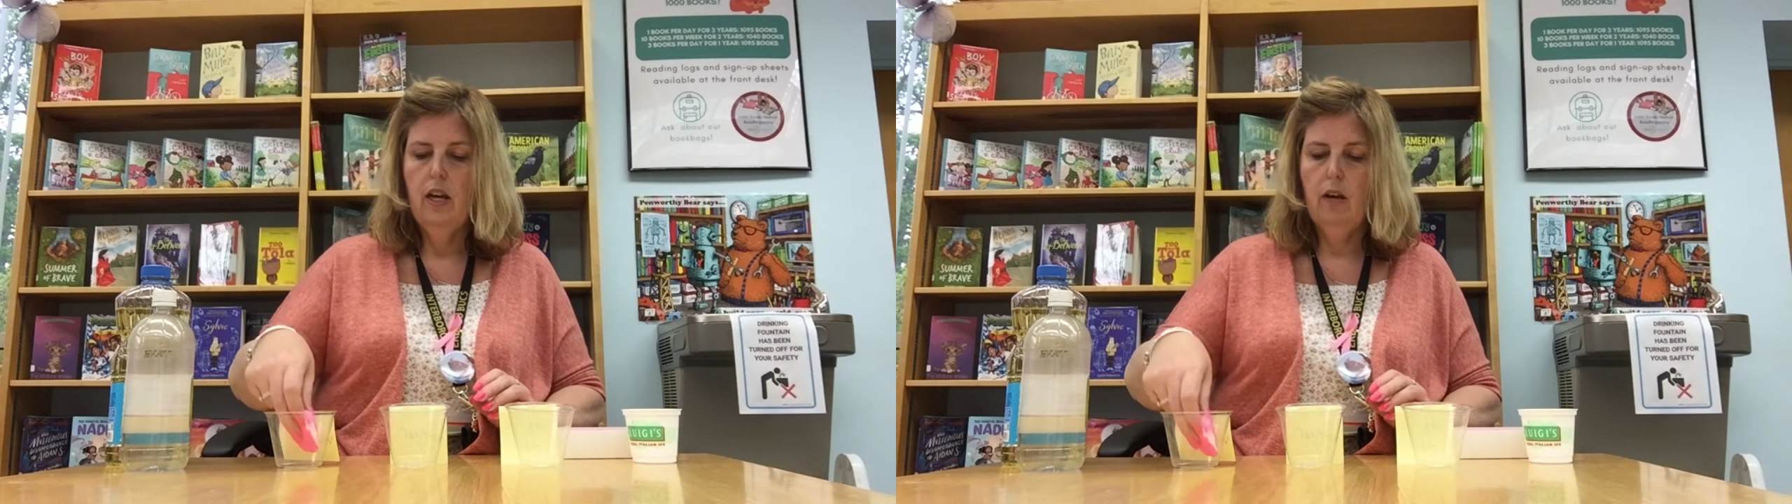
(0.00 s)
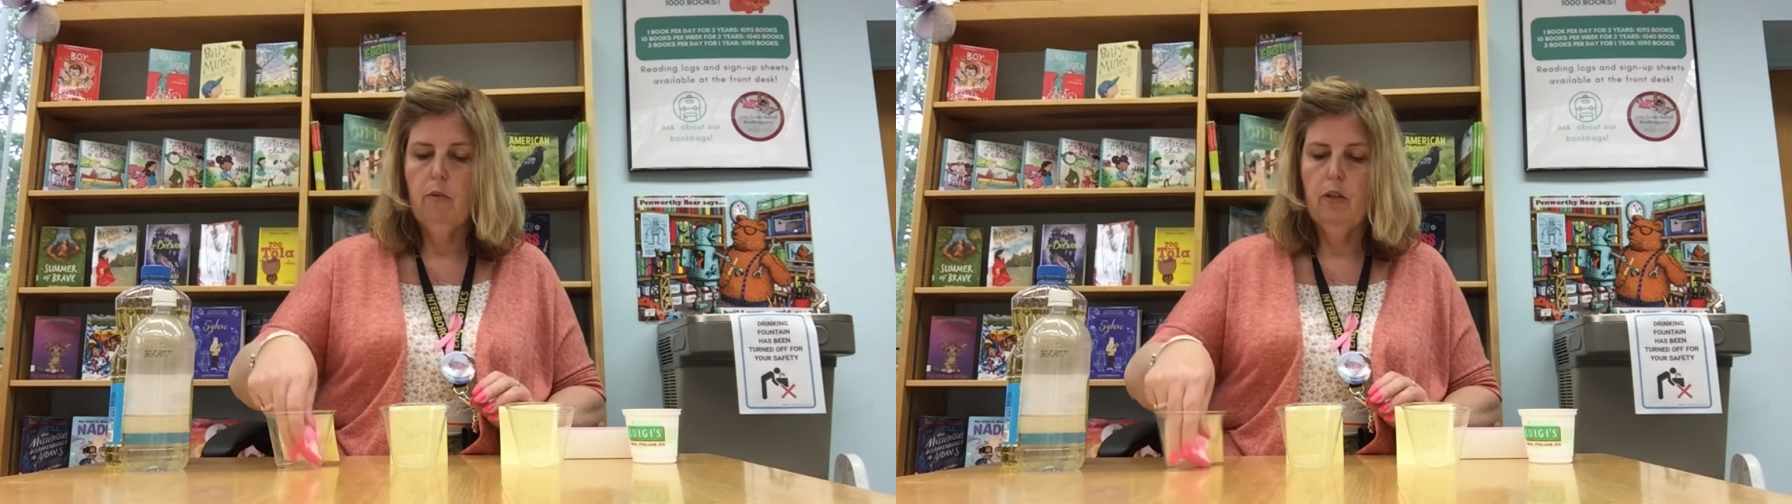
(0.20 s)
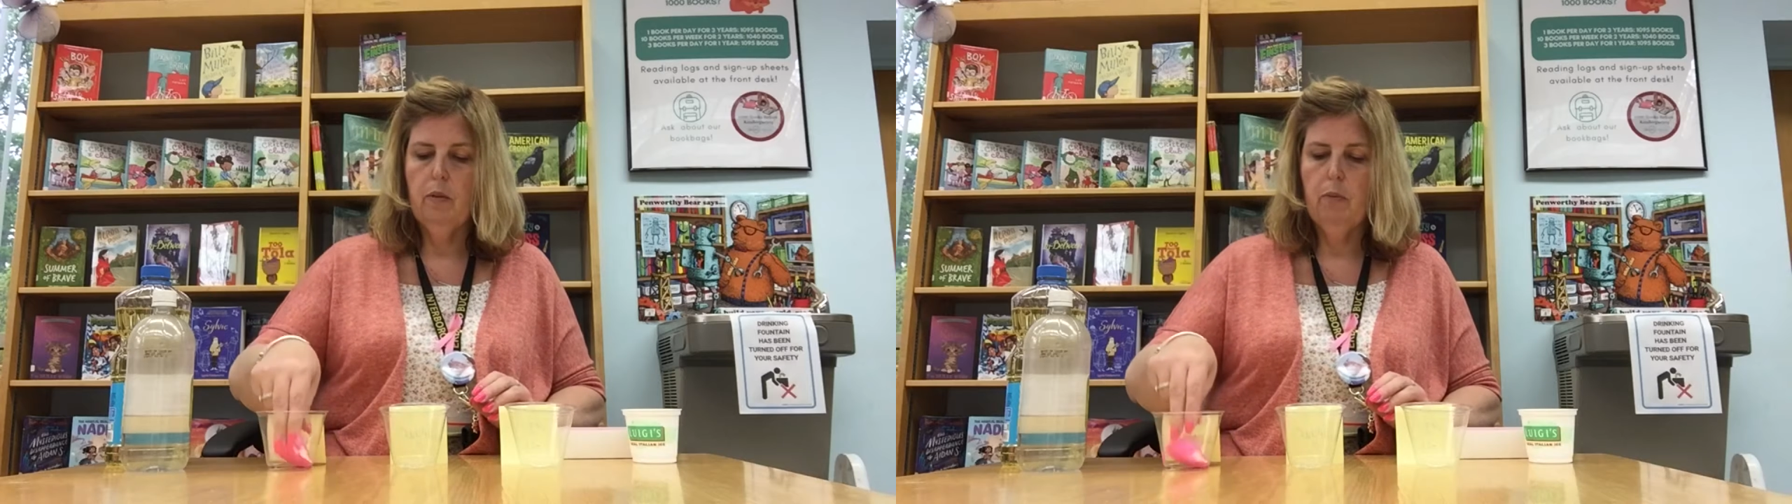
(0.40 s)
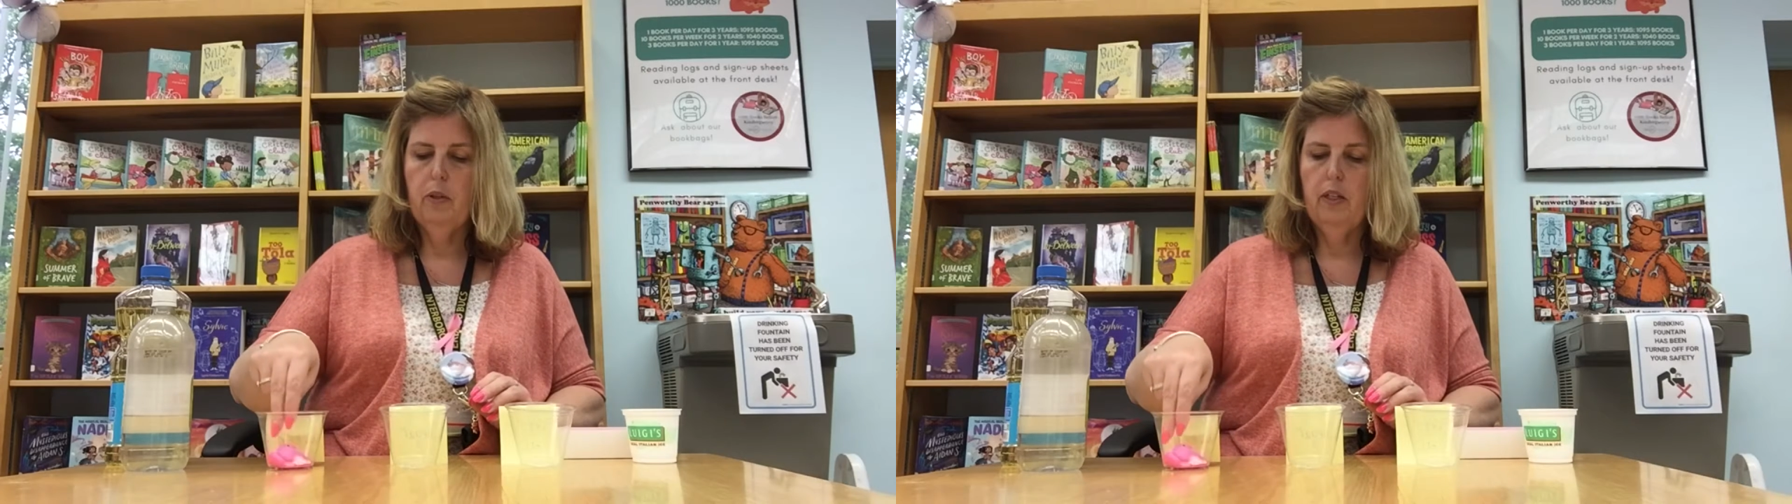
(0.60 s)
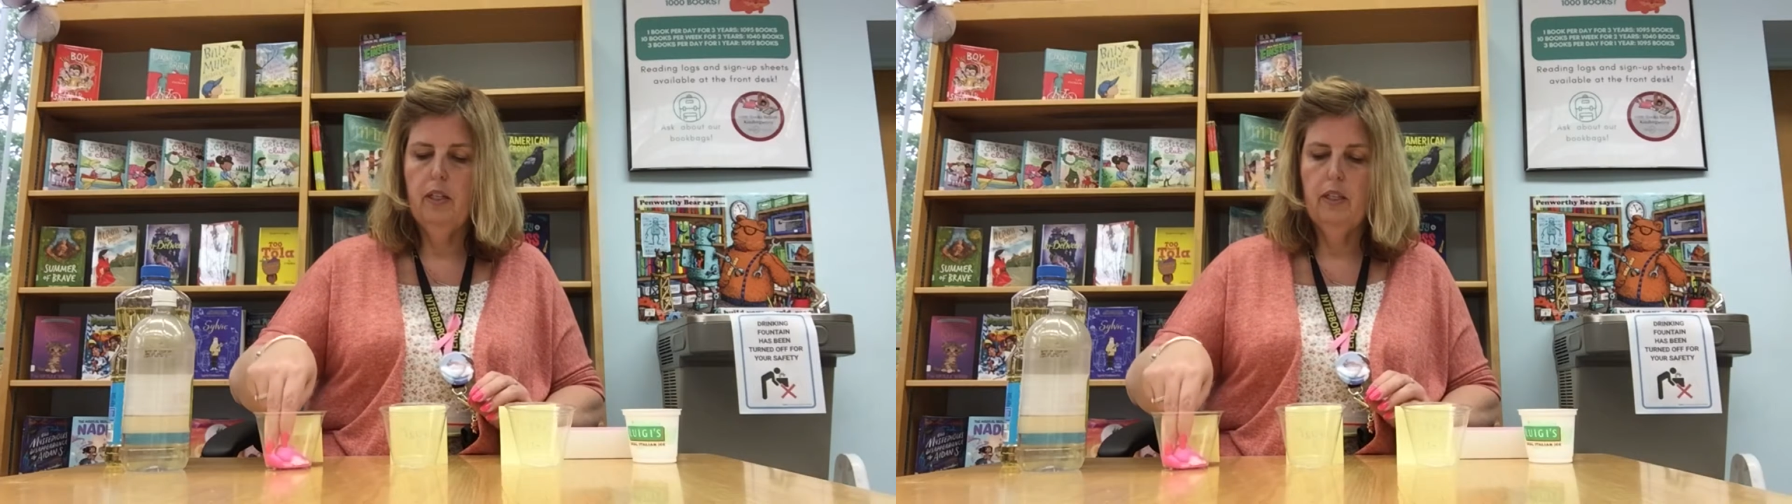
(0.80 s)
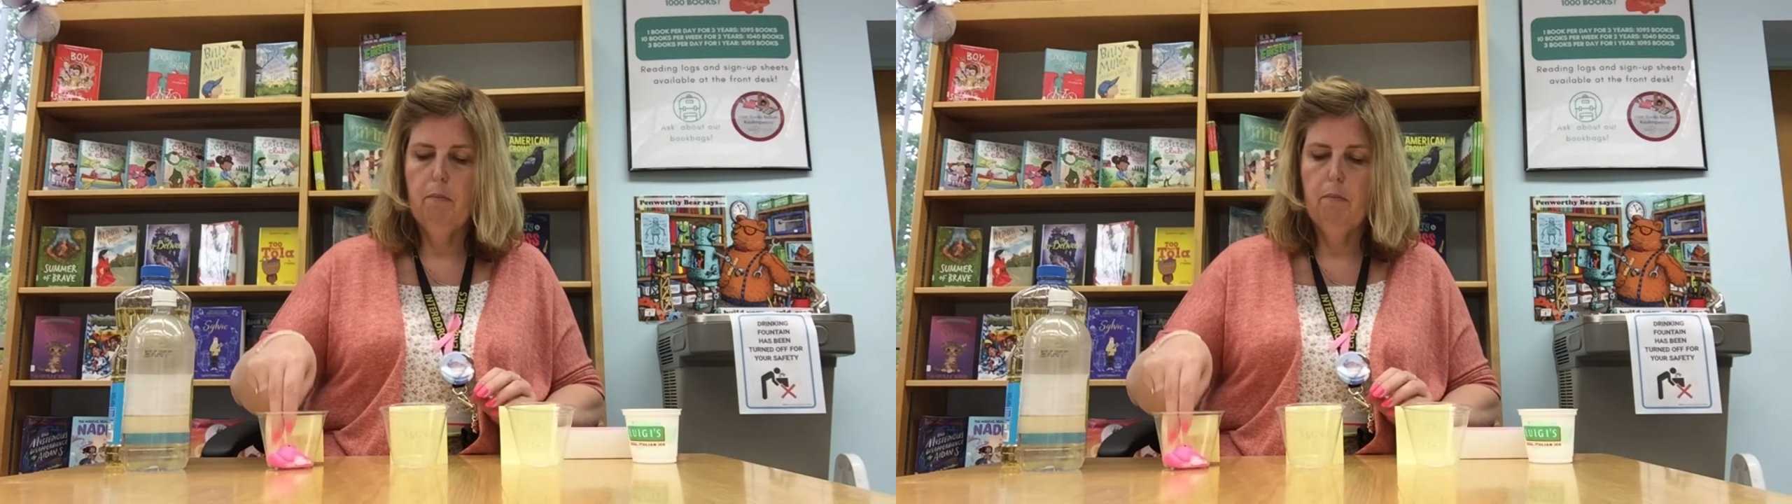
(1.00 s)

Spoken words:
and we're going to put it in the